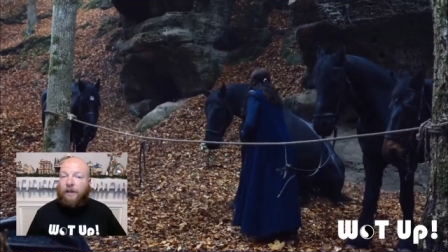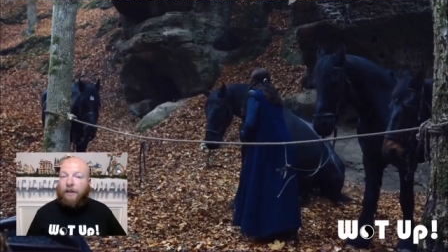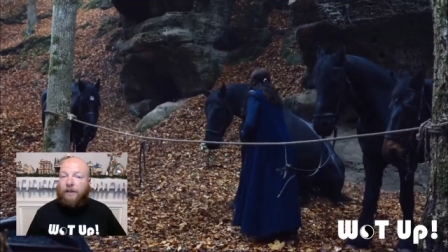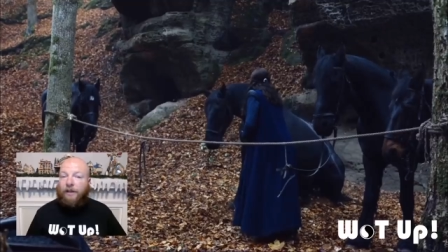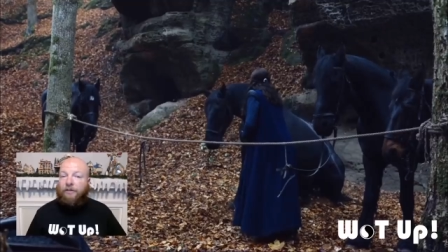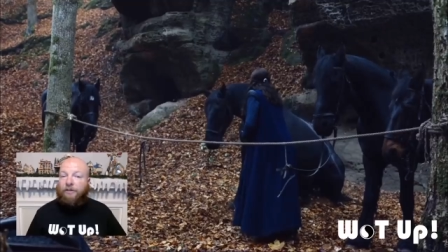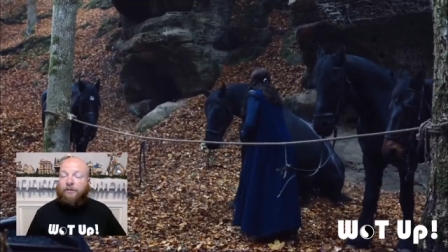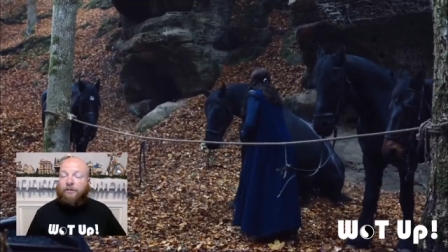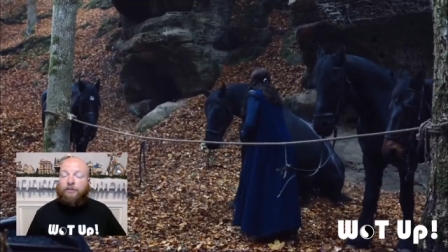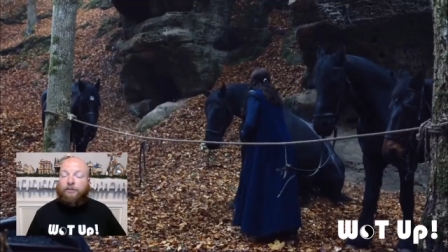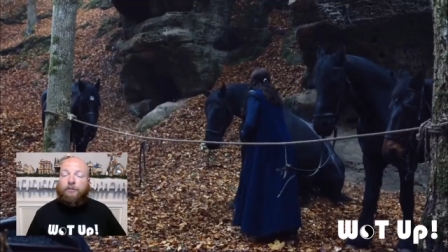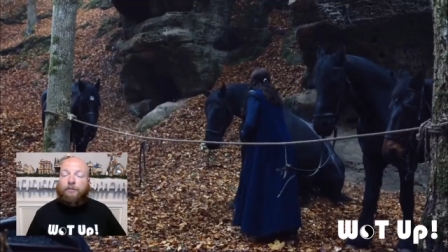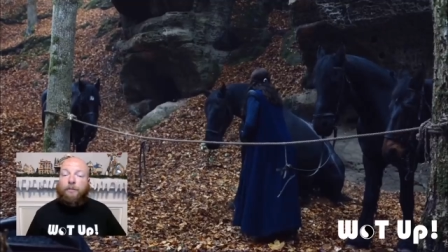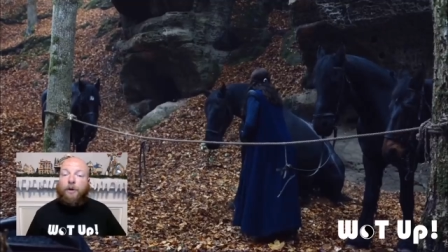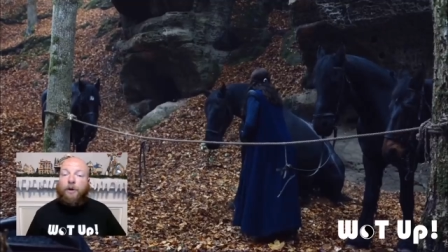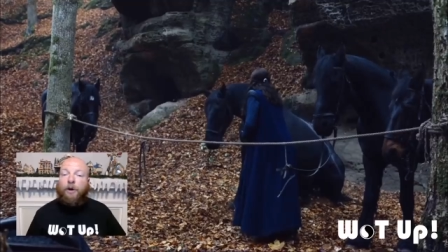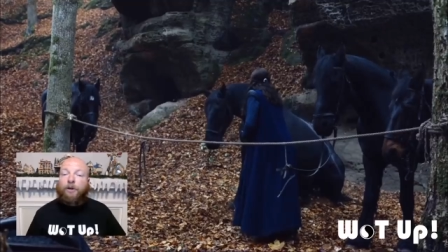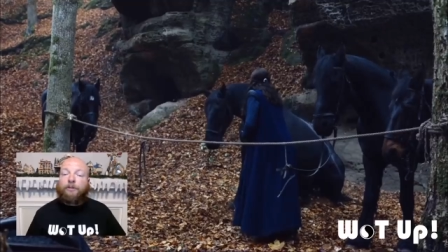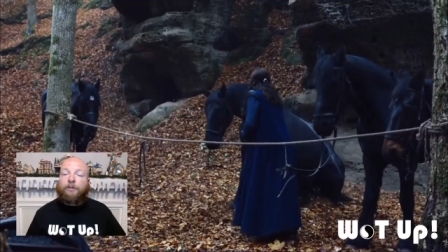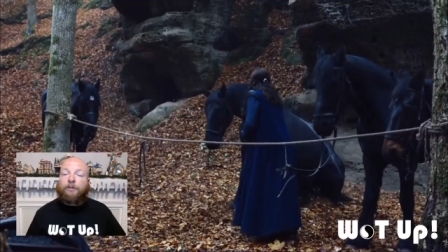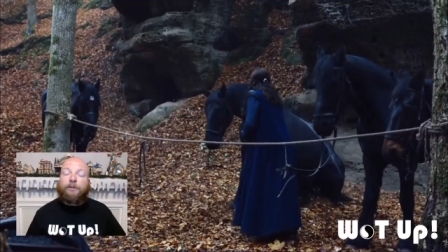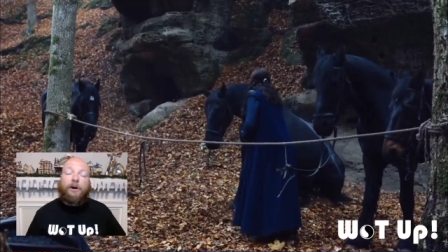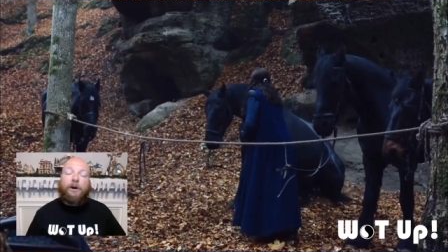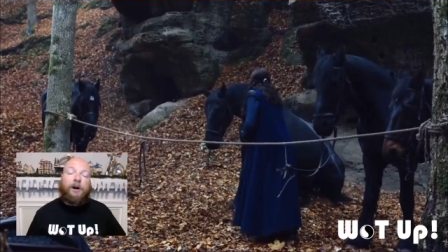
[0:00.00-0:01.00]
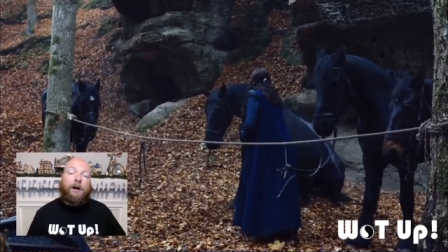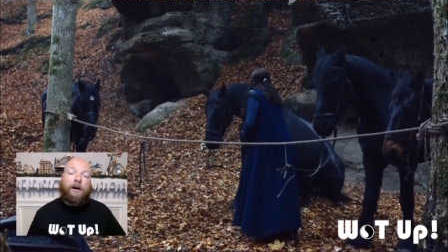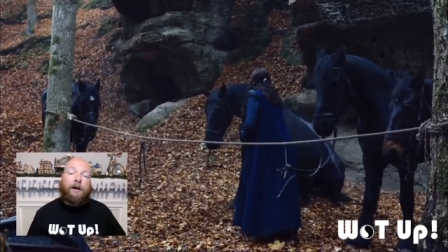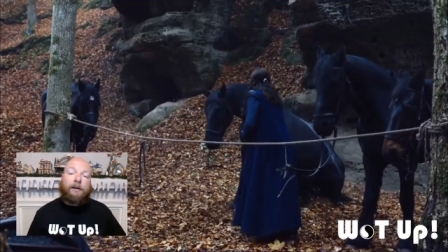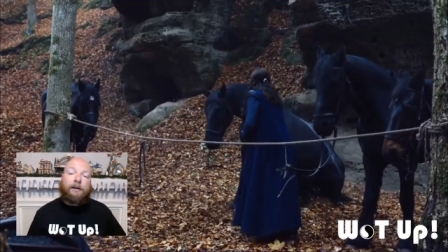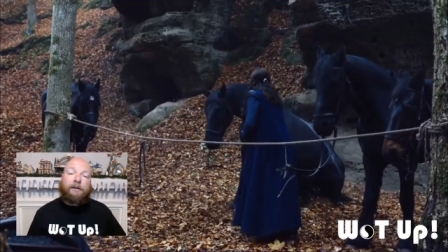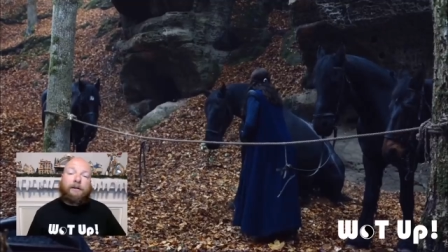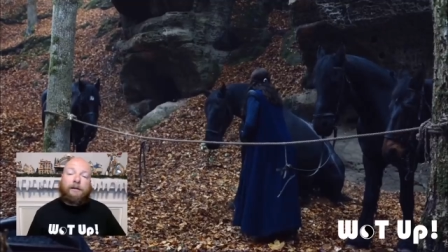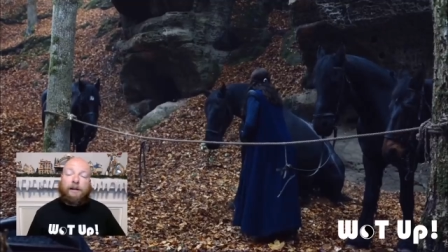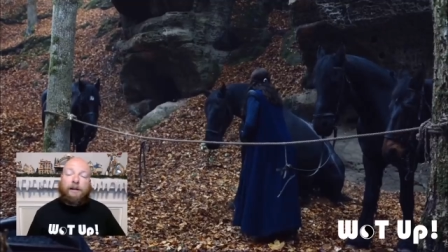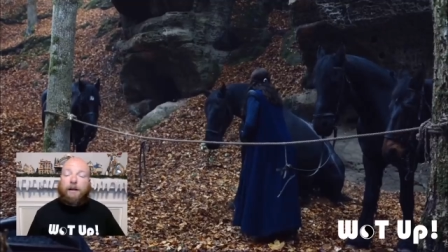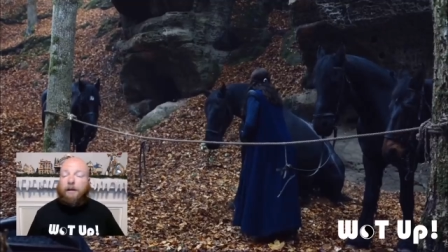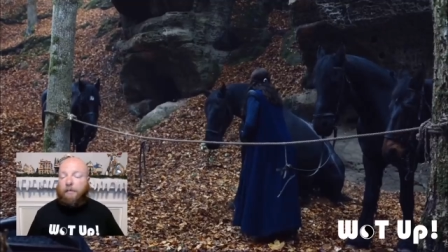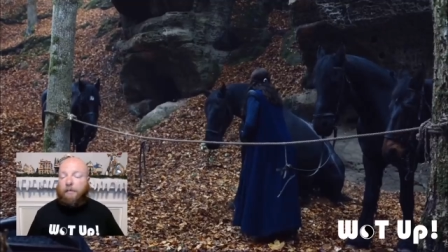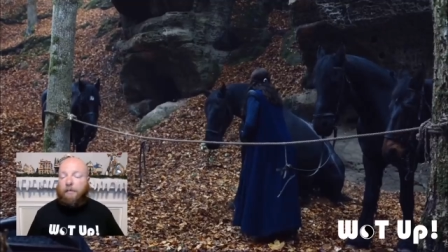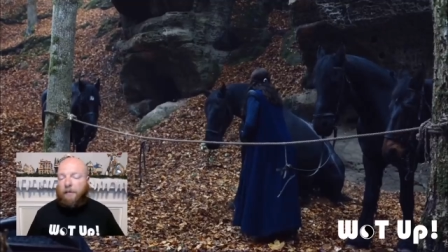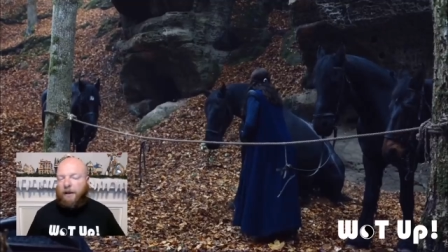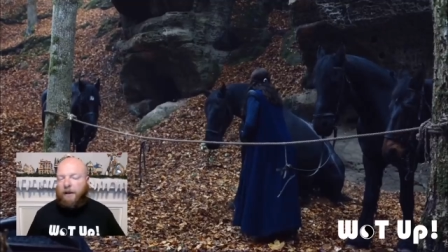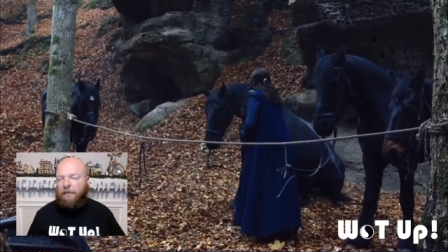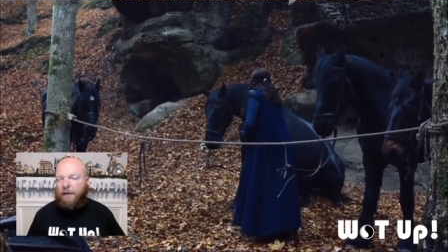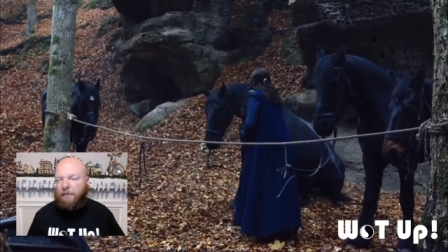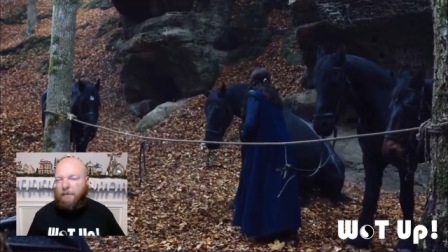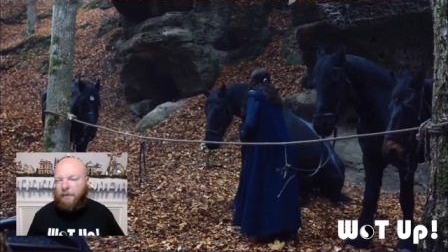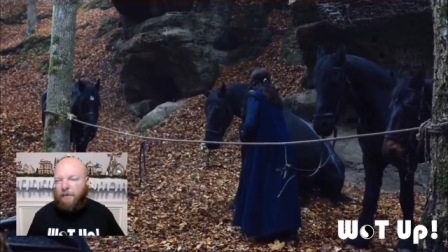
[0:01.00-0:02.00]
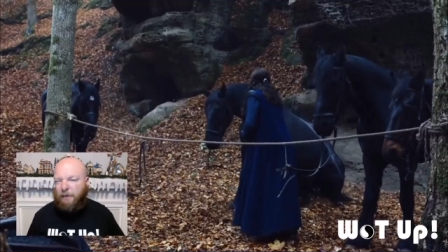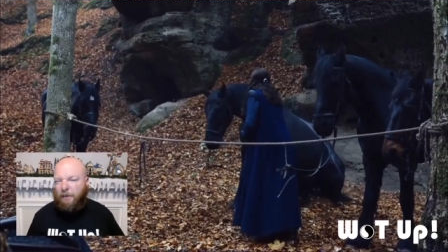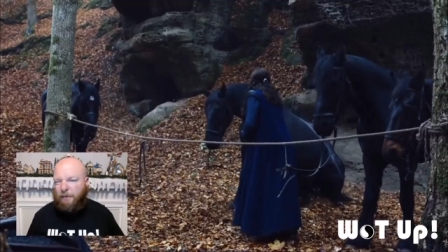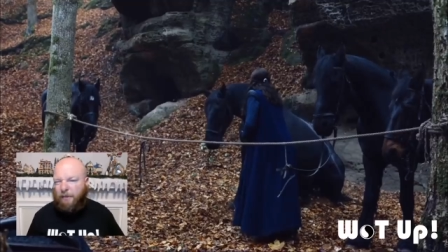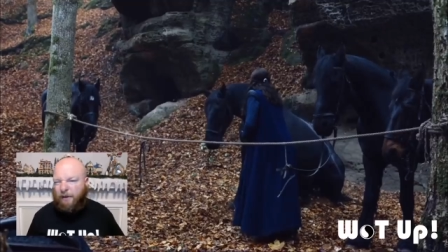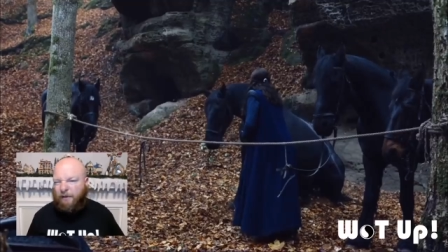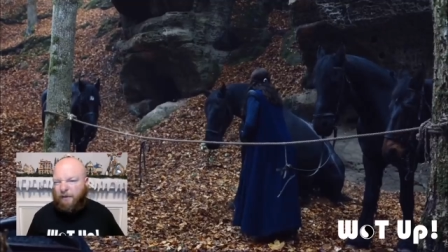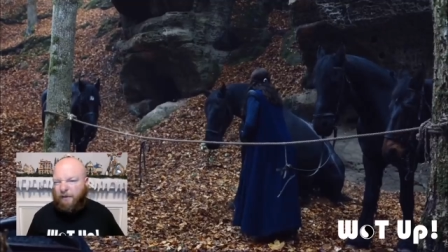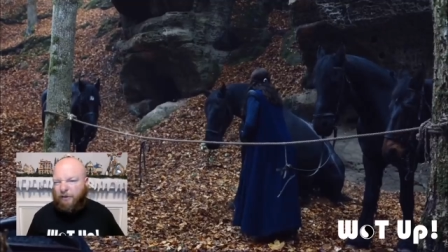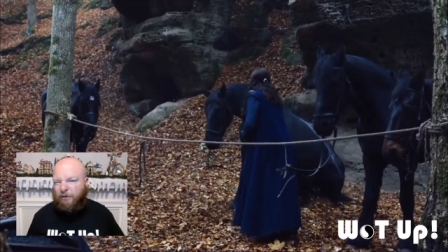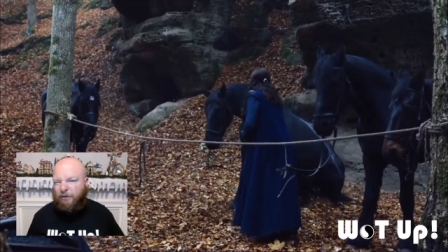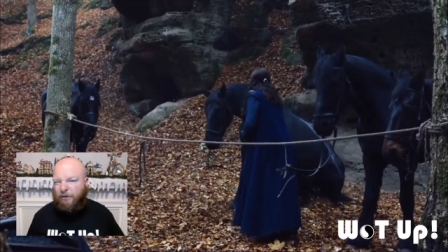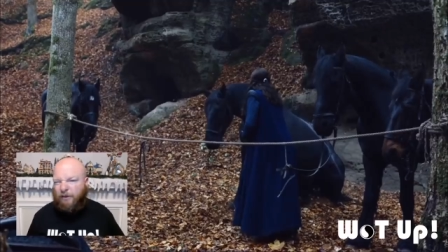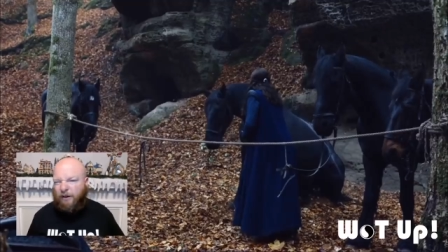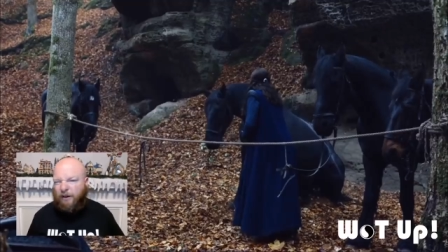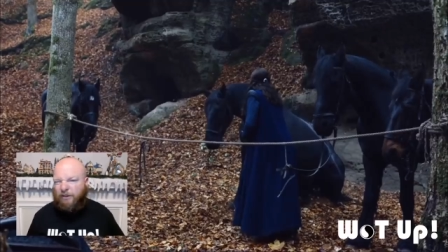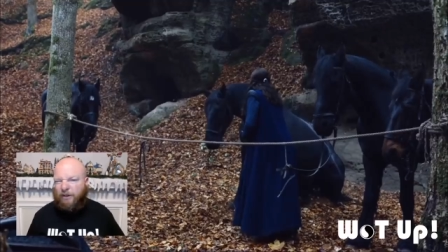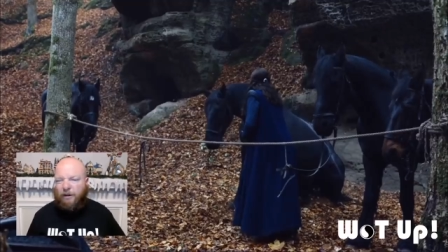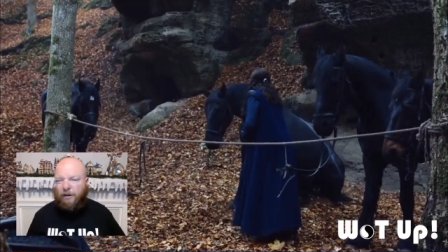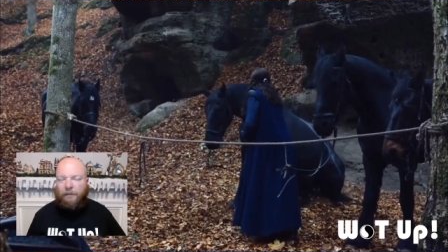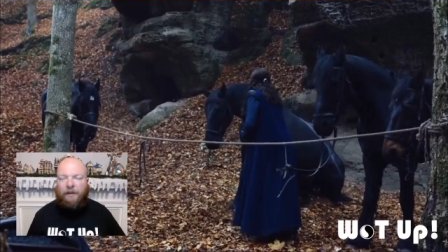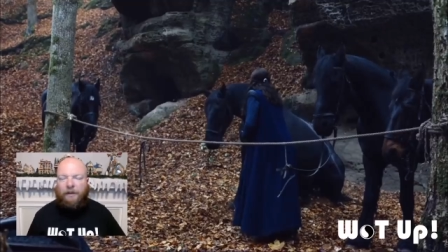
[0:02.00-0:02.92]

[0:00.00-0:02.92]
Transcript: is a small nod, and I, I might be a bit of a stretch here,